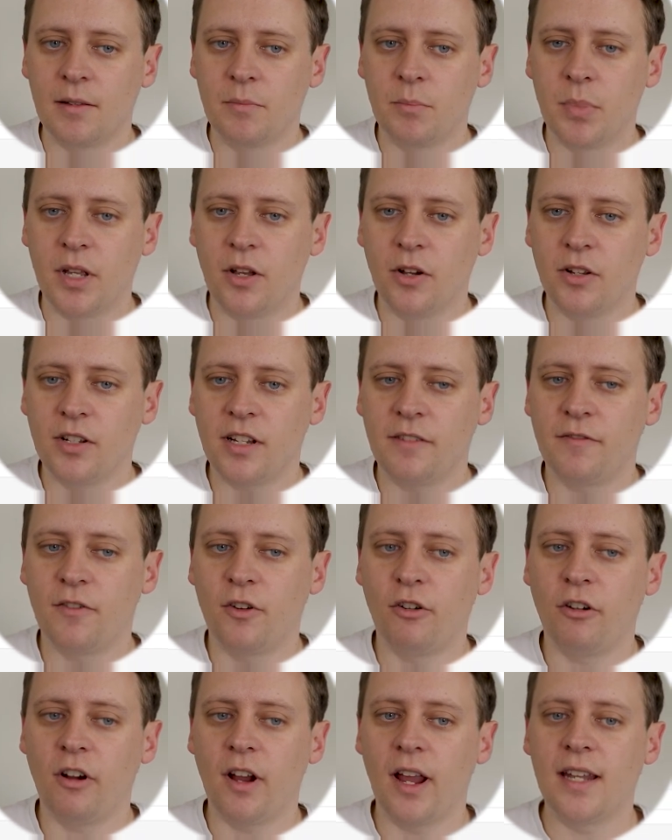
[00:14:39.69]
because I've
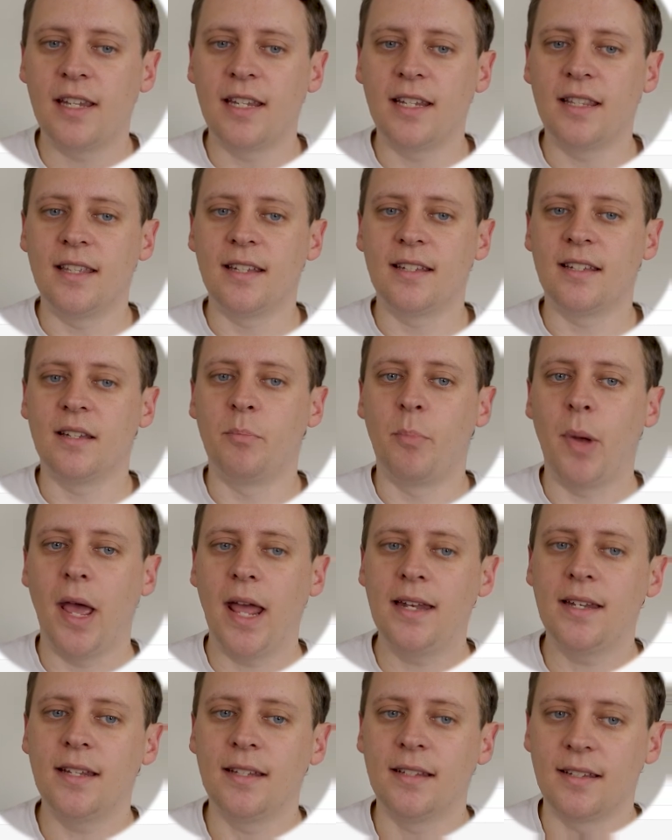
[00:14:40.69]
created this
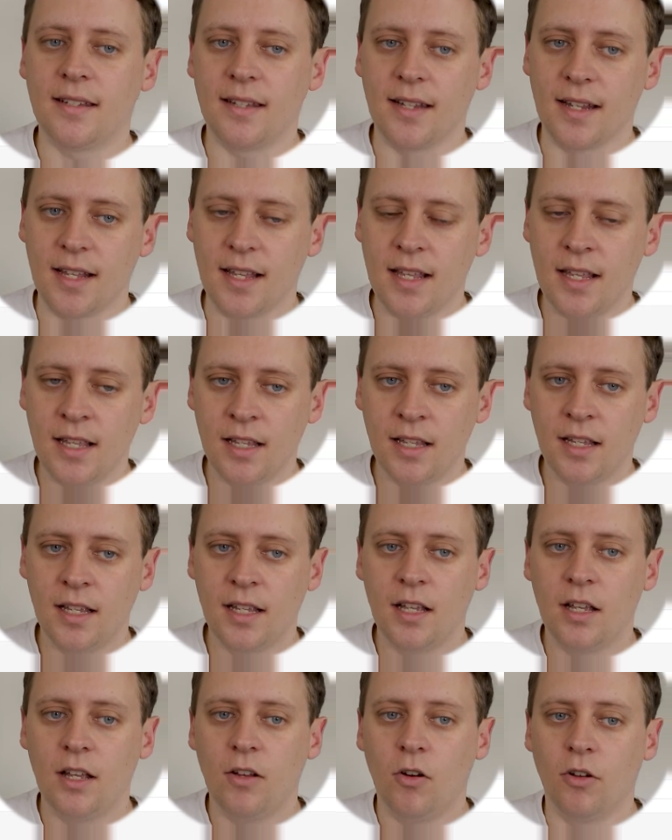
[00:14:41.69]
dependency
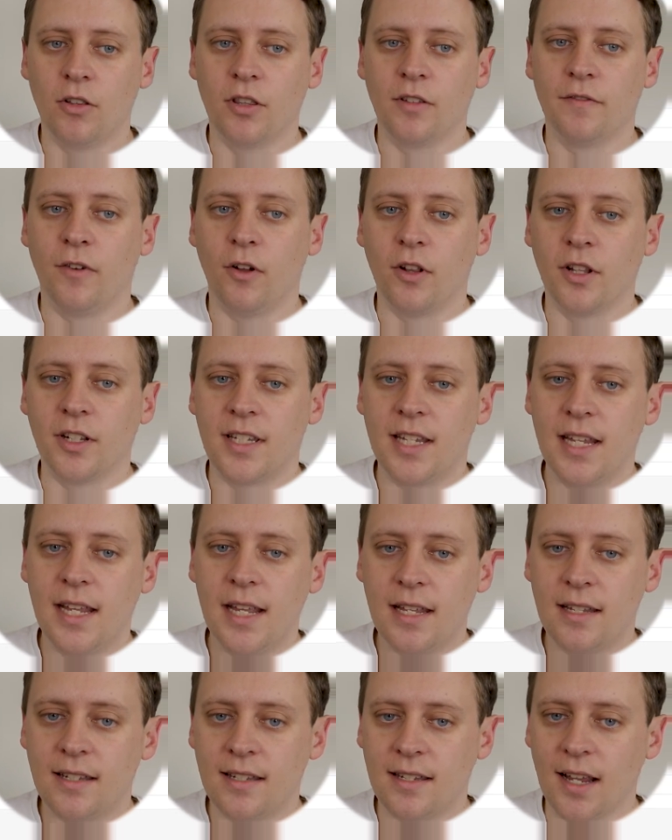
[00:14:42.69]
on the
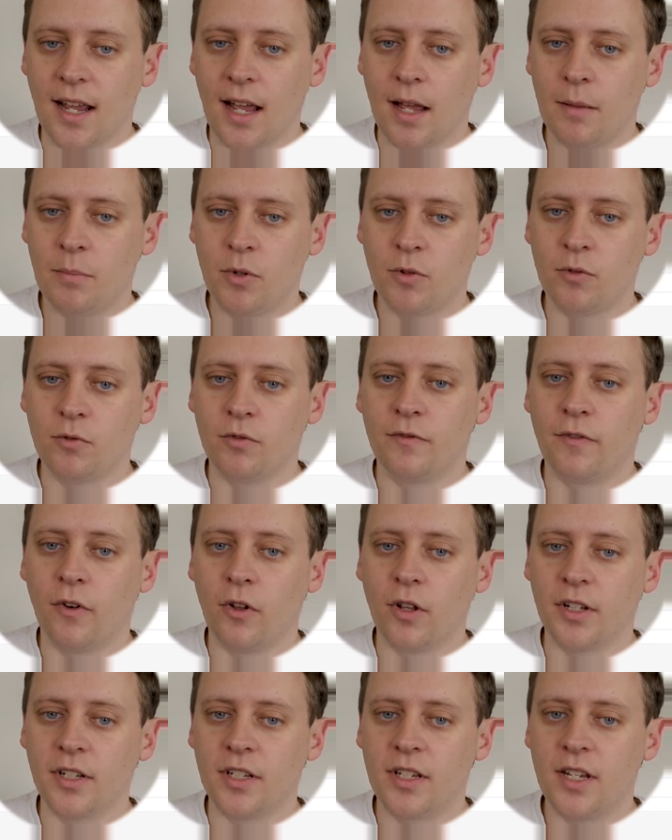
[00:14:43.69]
volunteers tab called
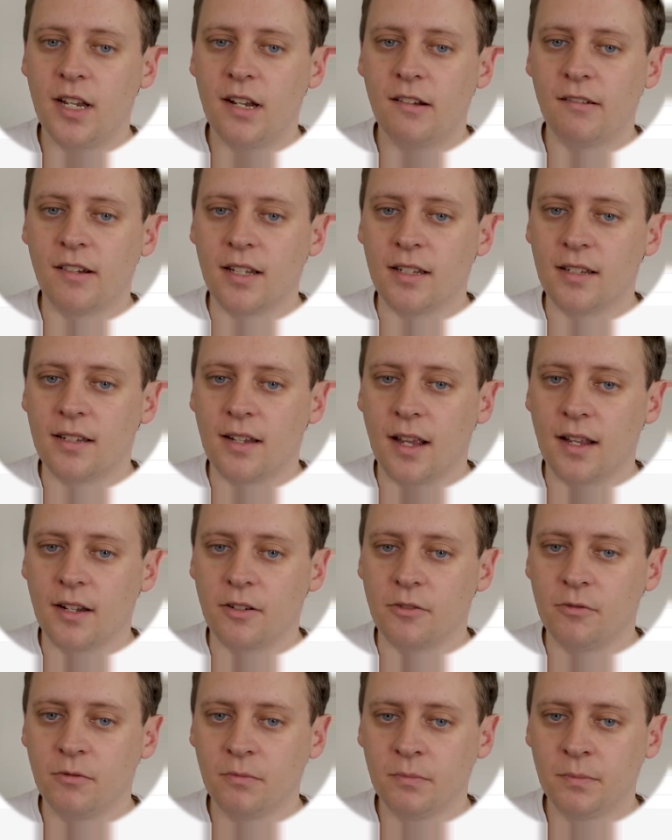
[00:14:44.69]
volunteering
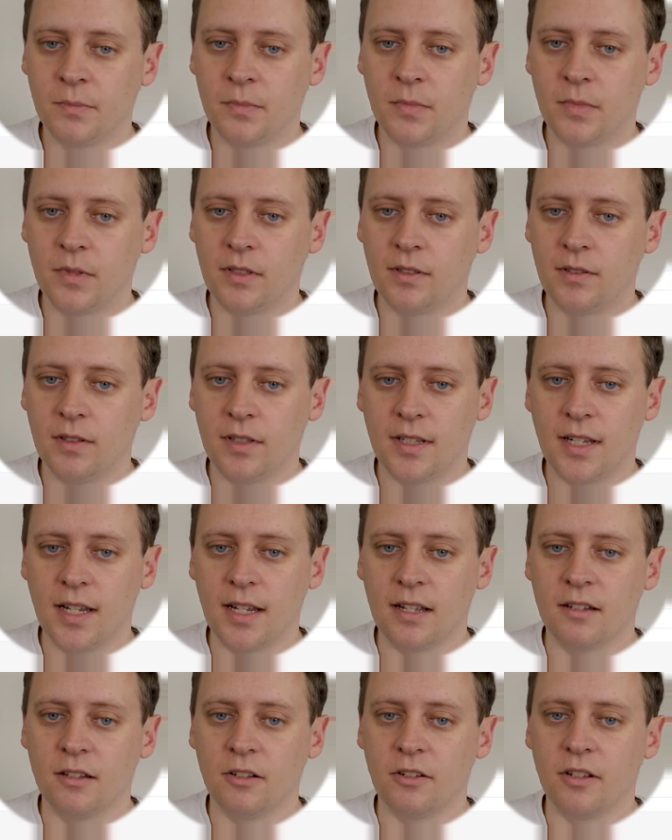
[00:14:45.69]
schedule, let's
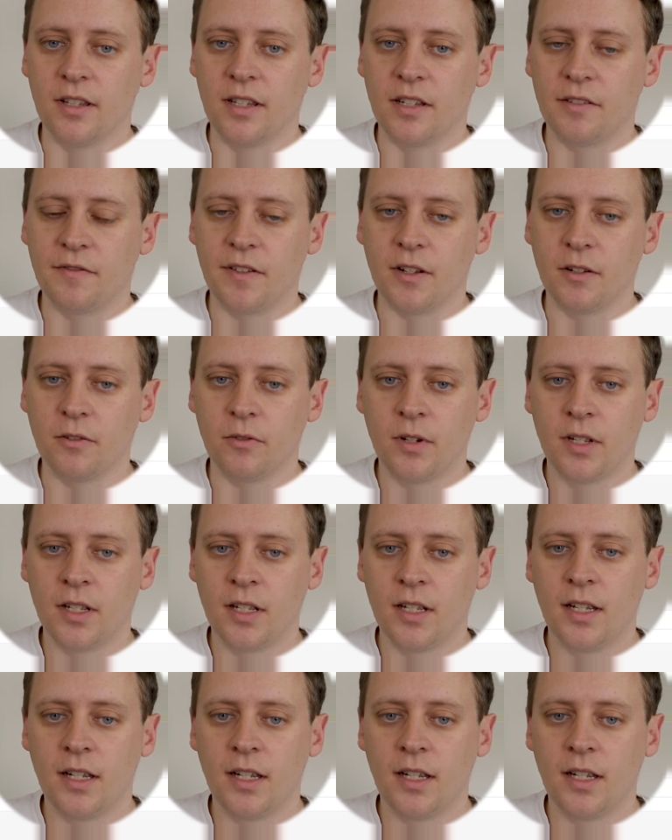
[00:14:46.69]
take a look at this field,